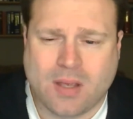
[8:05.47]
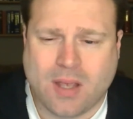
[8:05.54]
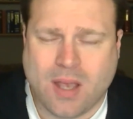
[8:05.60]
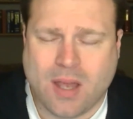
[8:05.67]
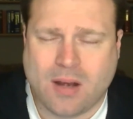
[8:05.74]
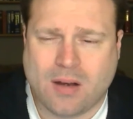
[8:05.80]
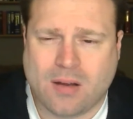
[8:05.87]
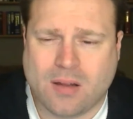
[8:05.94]

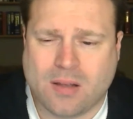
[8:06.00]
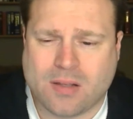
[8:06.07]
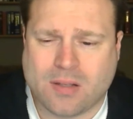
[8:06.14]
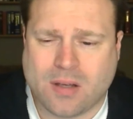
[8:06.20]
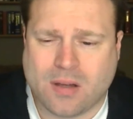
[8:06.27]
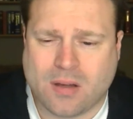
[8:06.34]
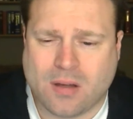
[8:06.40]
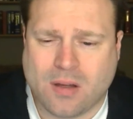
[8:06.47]
Canada
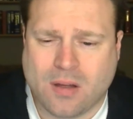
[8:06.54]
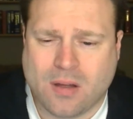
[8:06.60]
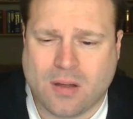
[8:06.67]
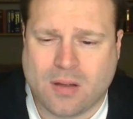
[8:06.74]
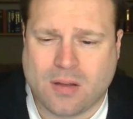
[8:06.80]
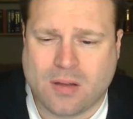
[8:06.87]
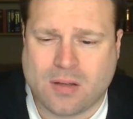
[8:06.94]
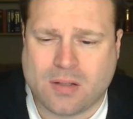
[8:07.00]

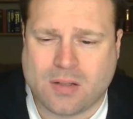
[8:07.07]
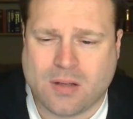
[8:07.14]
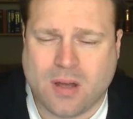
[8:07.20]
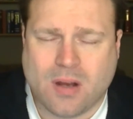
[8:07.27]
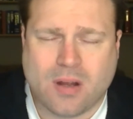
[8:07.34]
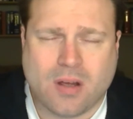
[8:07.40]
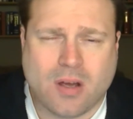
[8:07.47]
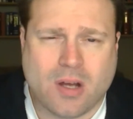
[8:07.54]
is
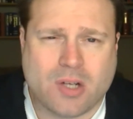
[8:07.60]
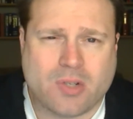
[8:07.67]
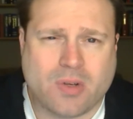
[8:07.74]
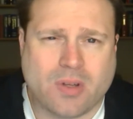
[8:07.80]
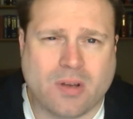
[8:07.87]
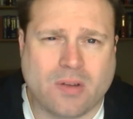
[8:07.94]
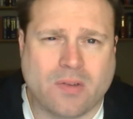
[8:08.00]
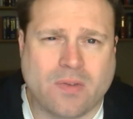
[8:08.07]
not a
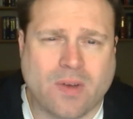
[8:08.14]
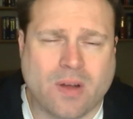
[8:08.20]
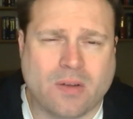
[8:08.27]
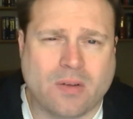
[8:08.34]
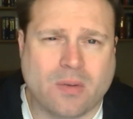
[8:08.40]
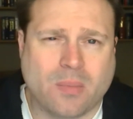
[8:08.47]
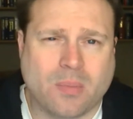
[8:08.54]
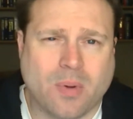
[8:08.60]
country that is
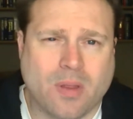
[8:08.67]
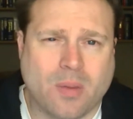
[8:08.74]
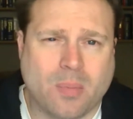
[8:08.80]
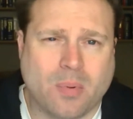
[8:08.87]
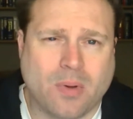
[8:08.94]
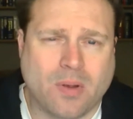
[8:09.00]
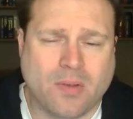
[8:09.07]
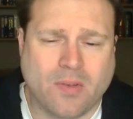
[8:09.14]
founded upon
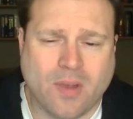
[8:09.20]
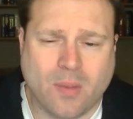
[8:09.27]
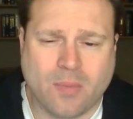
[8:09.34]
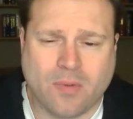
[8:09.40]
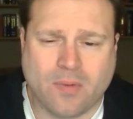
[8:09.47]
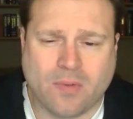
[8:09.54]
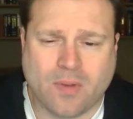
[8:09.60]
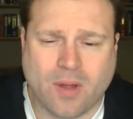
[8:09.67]
the
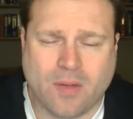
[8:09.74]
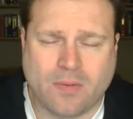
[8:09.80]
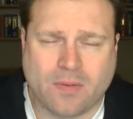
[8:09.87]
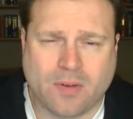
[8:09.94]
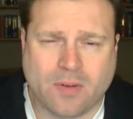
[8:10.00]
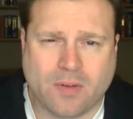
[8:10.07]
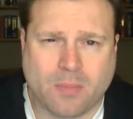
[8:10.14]
precepts of life,